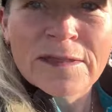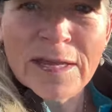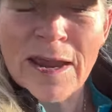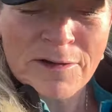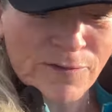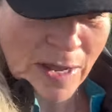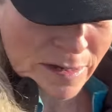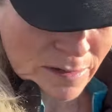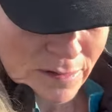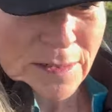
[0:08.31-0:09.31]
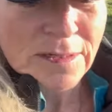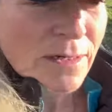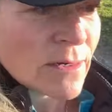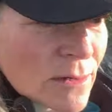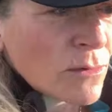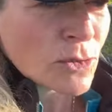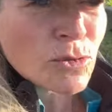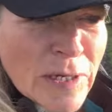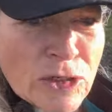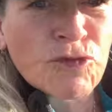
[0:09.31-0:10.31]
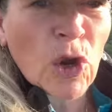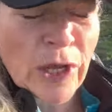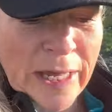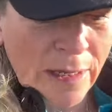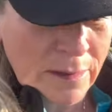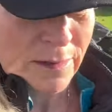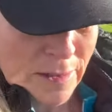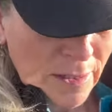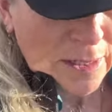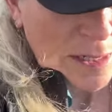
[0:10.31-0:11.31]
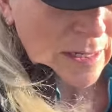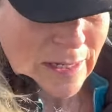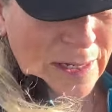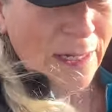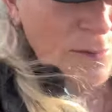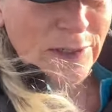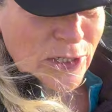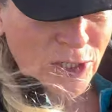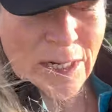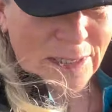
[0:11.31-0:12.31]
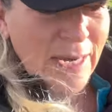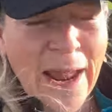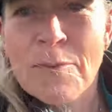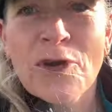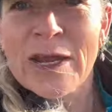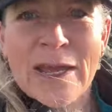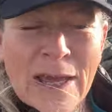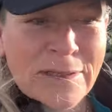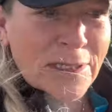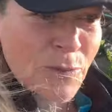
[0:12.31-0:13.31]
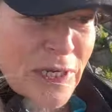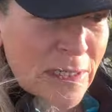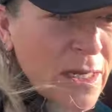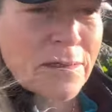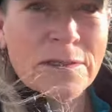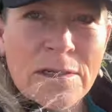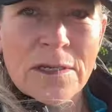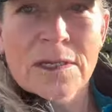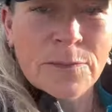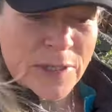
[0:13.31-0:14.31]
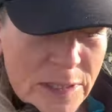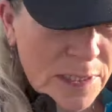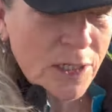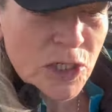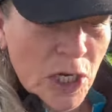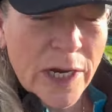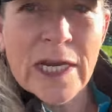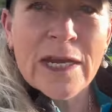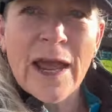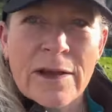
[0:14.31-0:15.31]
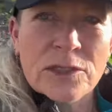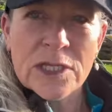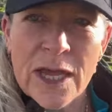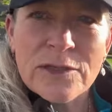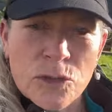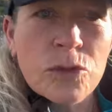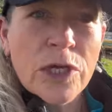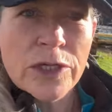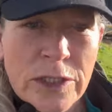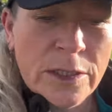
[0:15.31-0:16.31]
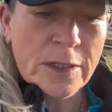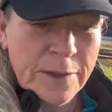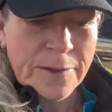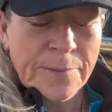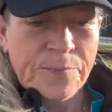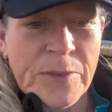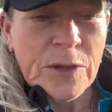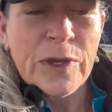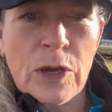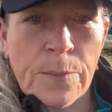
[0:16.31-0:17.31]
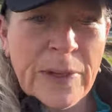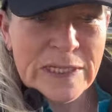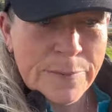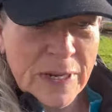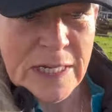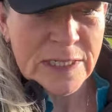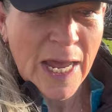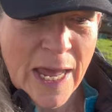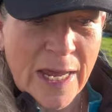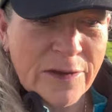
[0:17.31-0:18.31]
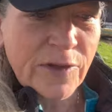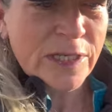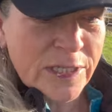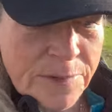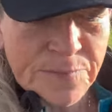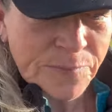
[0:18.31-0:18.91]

The caravan was almost rocking. It was just hammering against the windows. But the sun's shining now, so that's all good. We've got a busy Monday ahead of us.